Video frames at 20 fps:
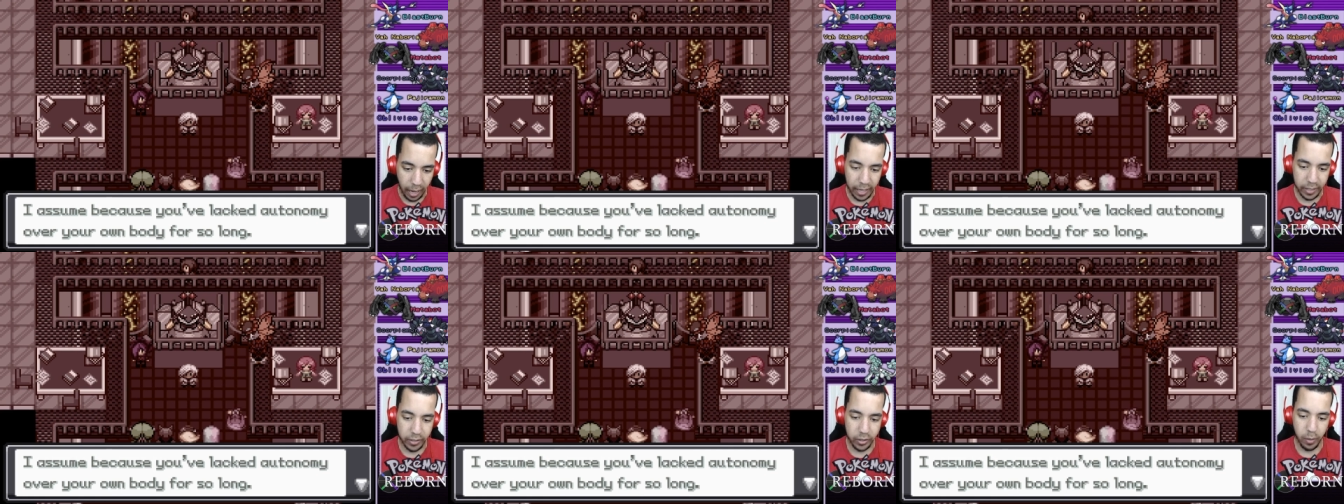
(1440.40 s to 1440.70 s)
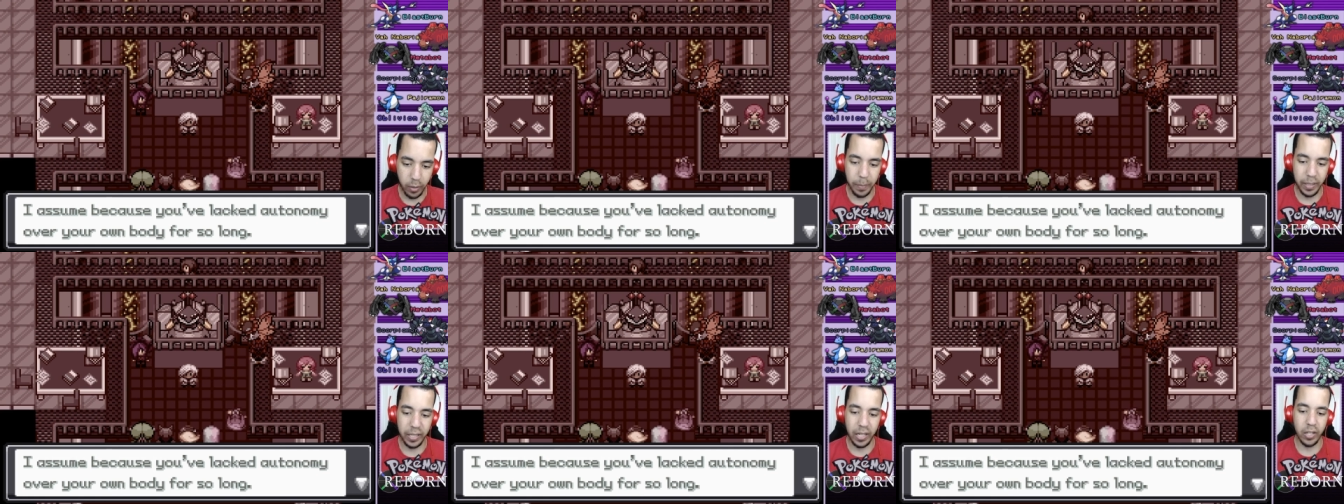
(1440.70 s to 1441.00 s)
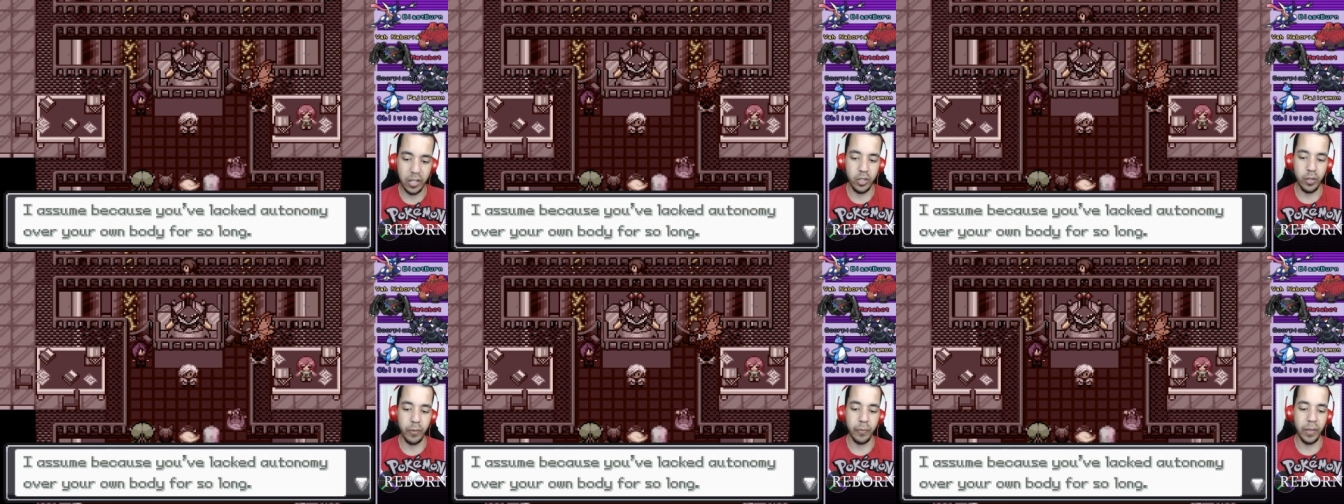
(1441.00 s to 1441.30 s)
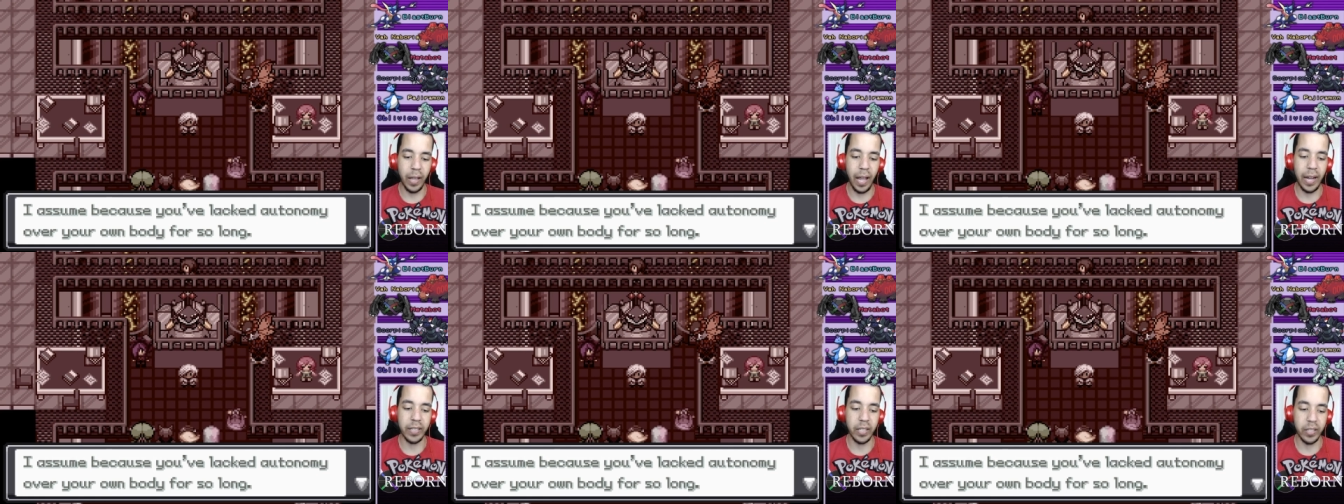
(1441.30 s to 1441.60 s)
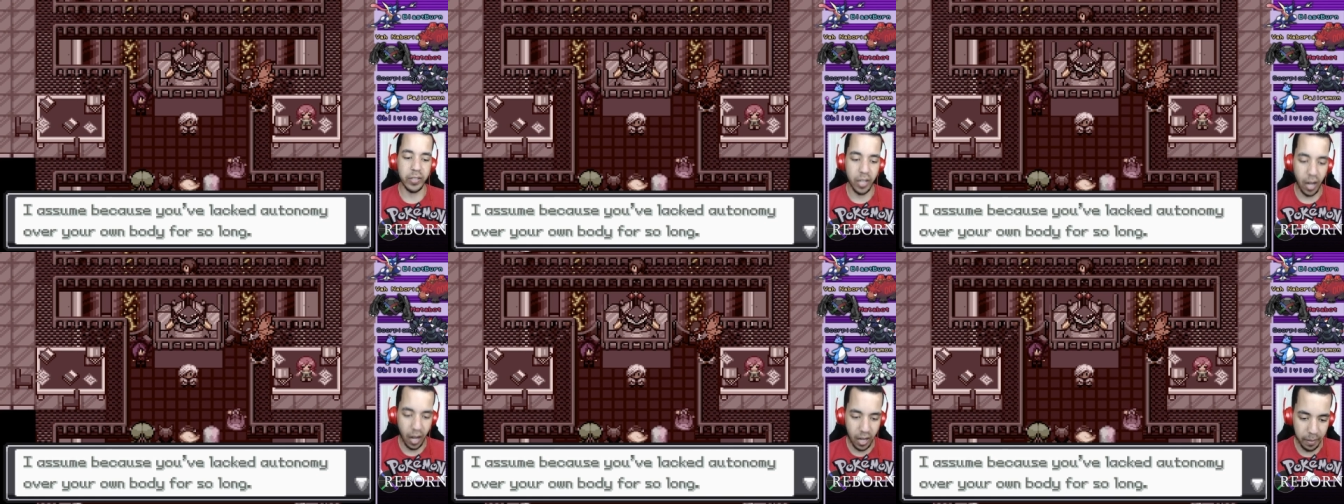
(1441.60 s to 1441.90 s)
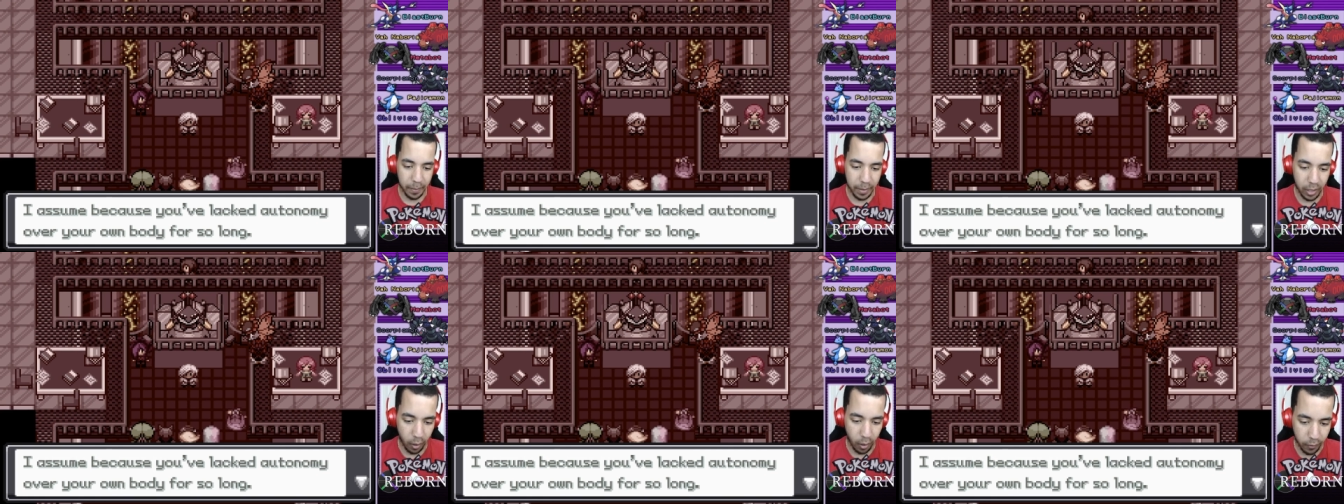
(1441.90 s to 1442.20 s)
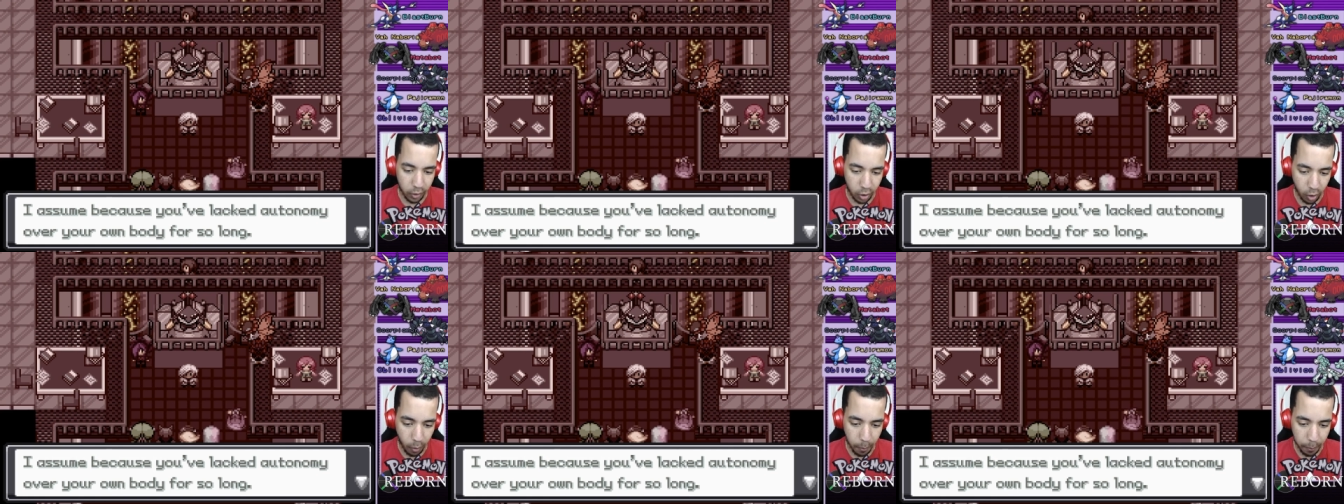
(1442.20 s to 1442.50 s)
I assume because you've lacked autonomy
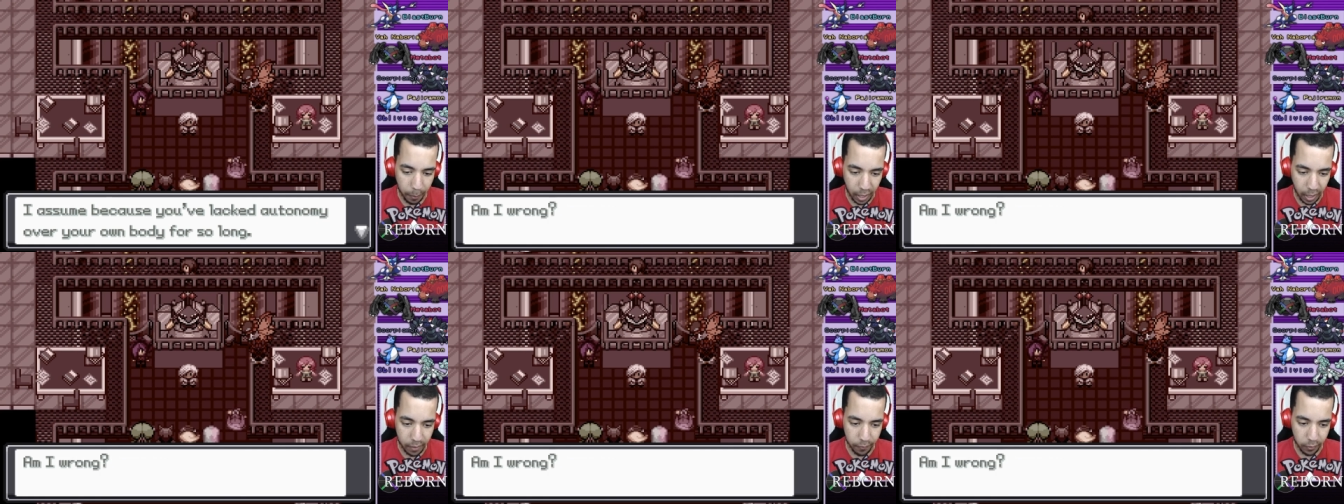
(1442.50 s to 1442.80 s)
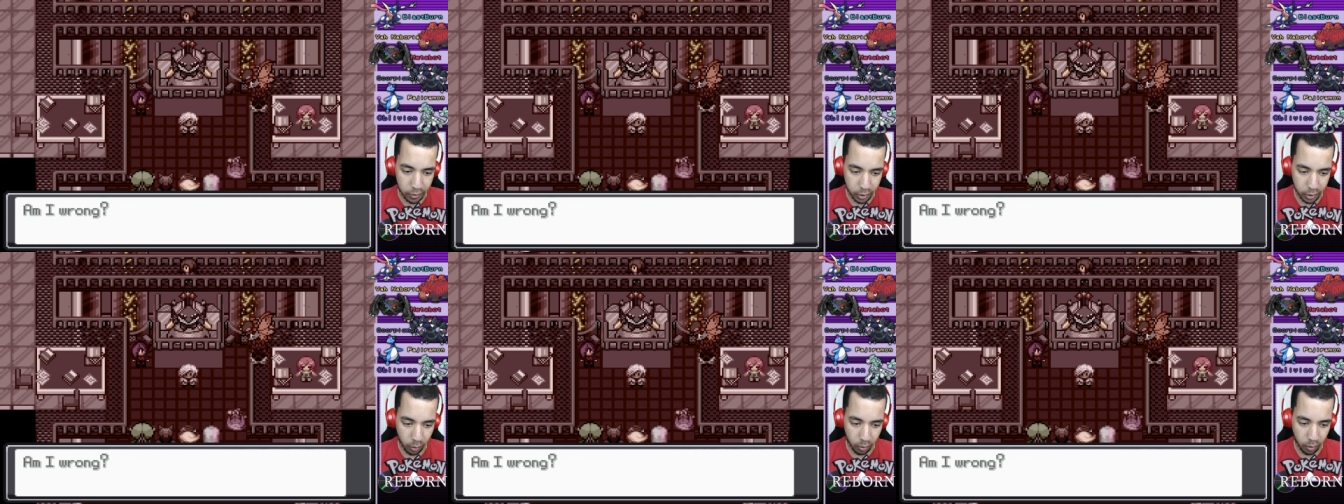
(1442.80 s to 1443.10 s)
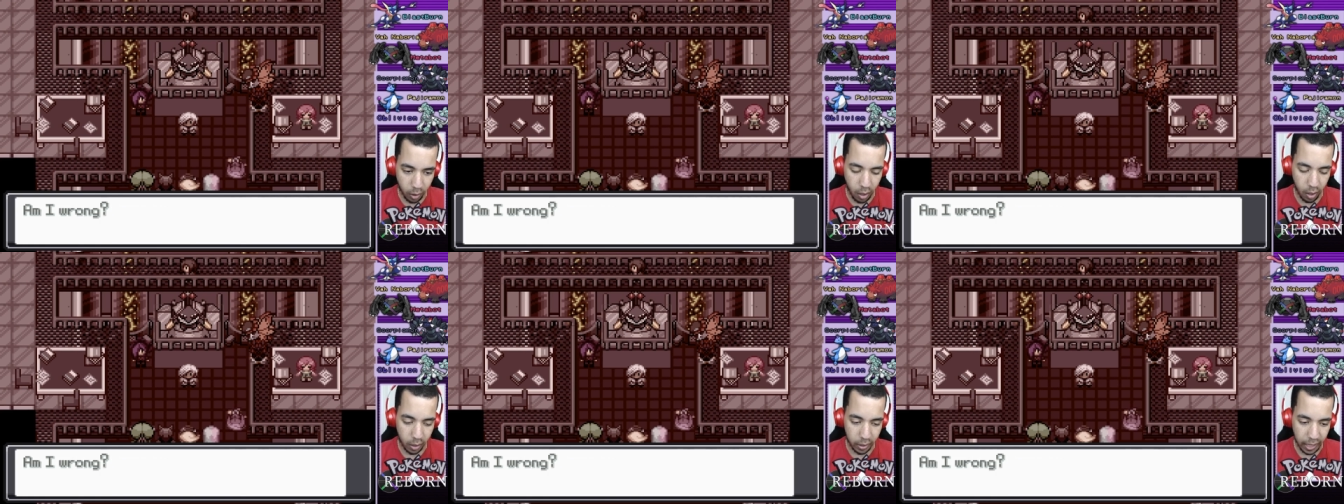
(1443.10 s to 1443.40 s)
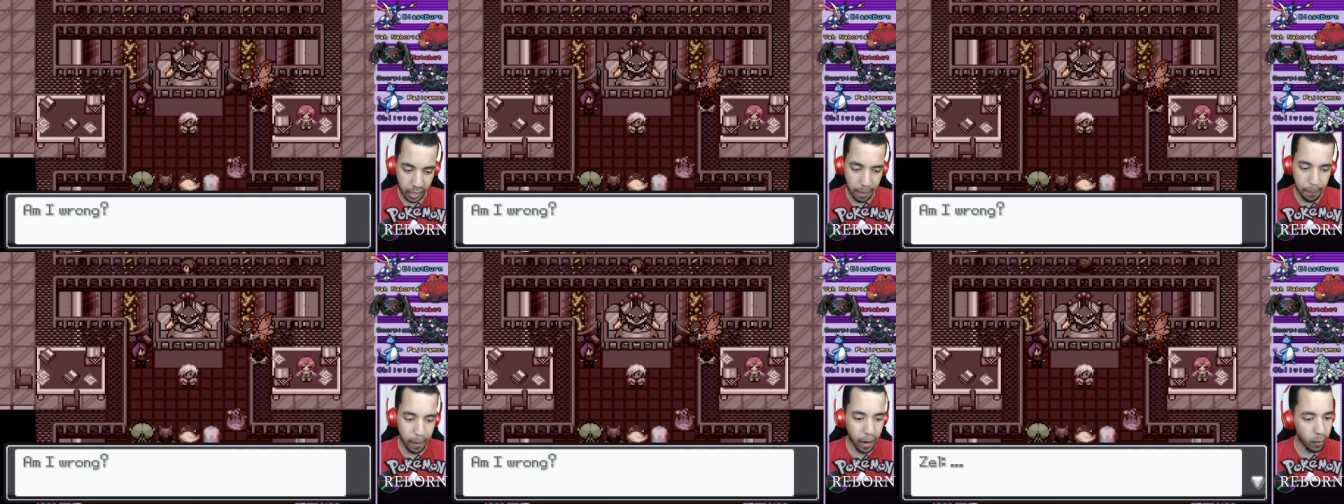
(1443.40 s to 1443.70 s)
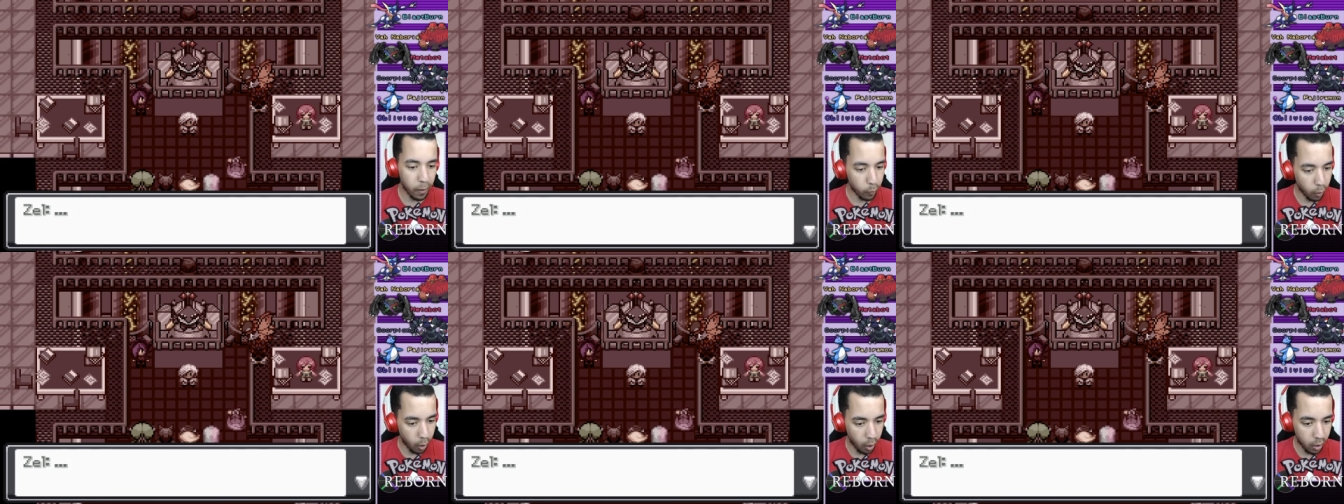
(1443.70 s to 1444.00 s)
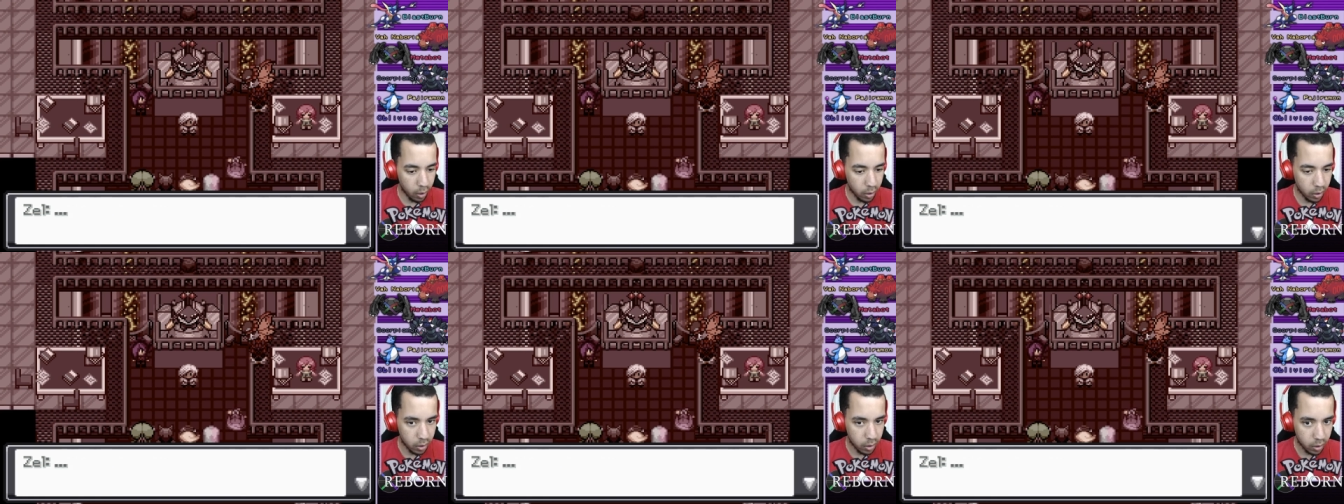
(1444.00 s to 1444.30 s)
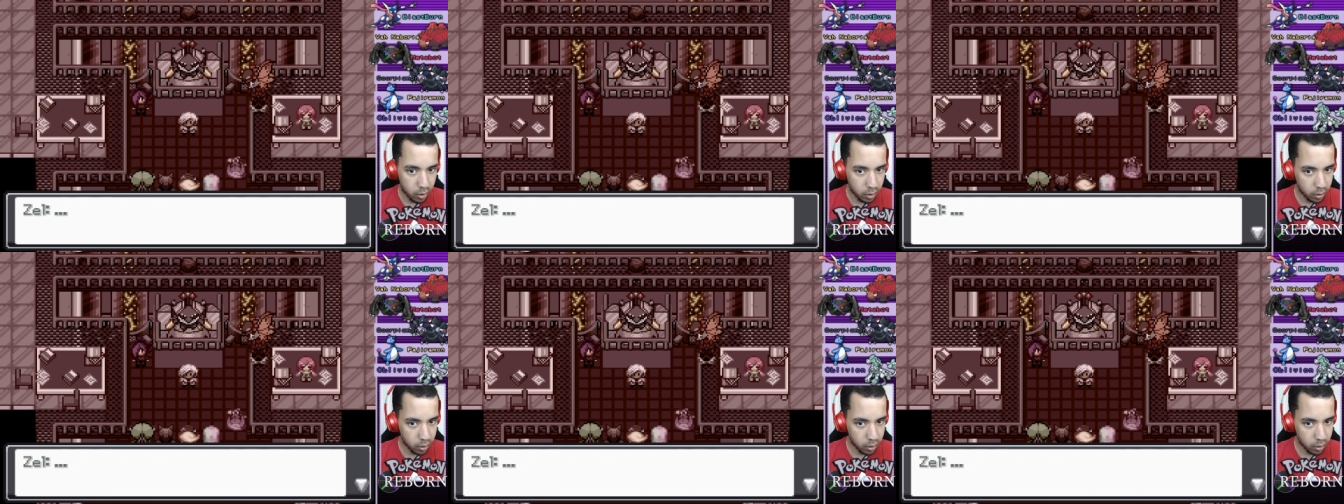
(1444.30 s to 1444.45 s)
over your own body for so long. Am I wrong?